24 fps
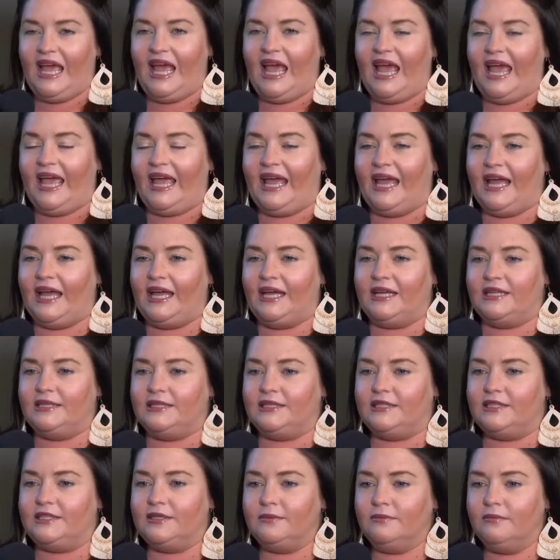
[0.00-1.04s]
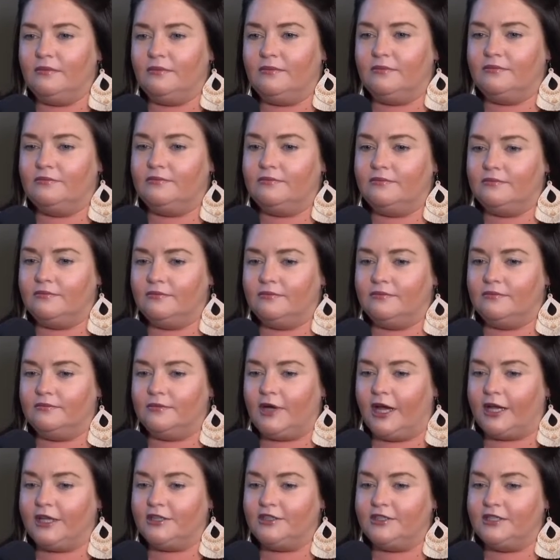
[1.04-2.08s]
And
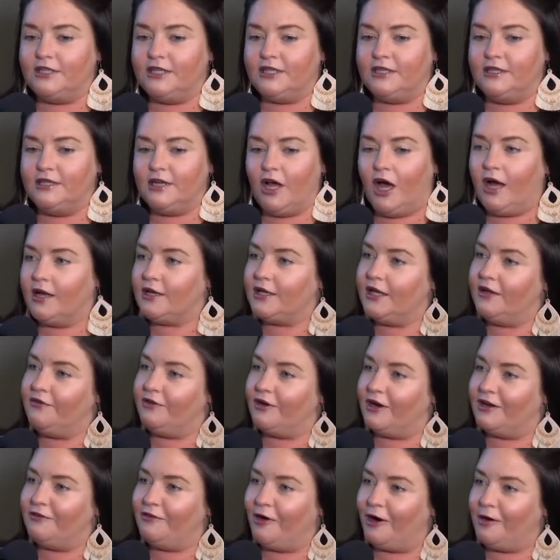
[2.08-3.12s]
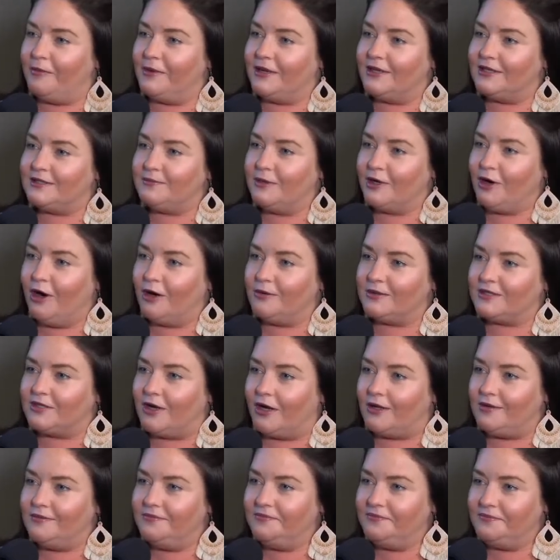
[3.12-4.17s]
I did not get very far because my car was gone.